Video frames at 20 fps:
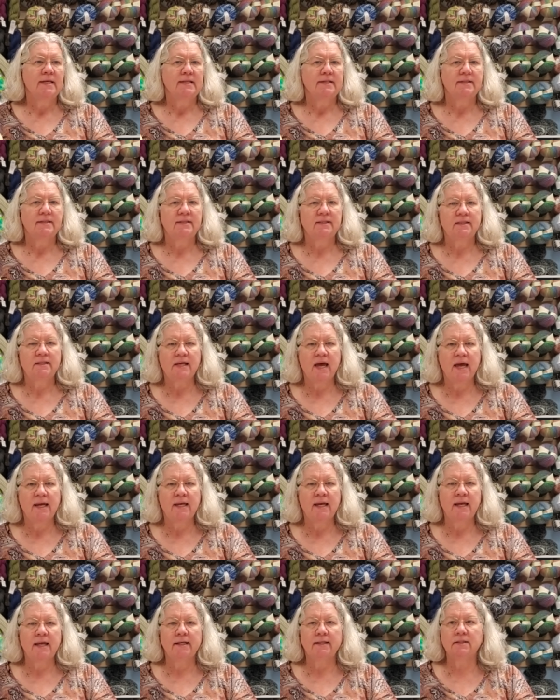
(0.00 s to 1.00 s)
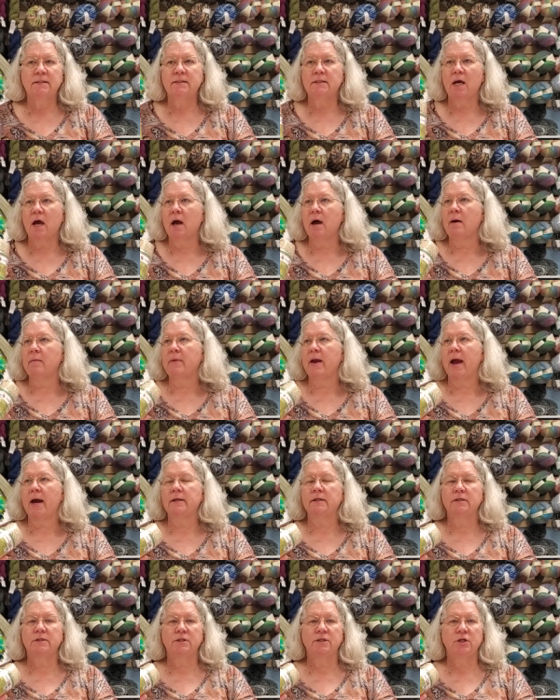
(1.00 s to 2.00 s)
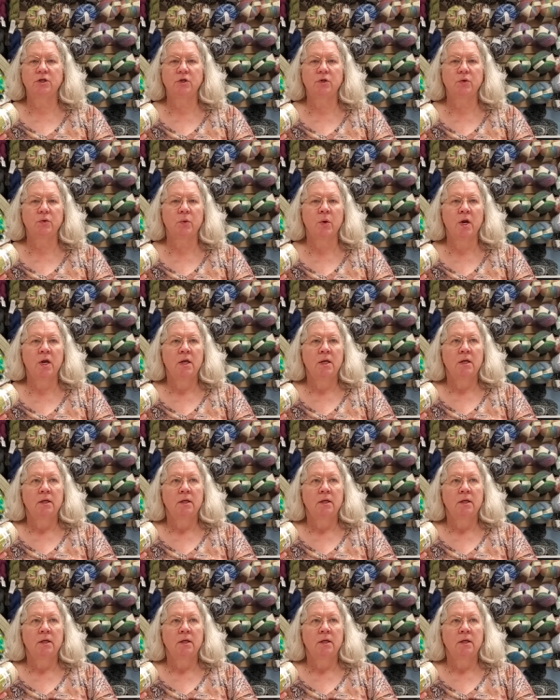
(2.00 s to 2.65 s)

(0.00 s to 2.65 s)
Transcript: sennets, how to do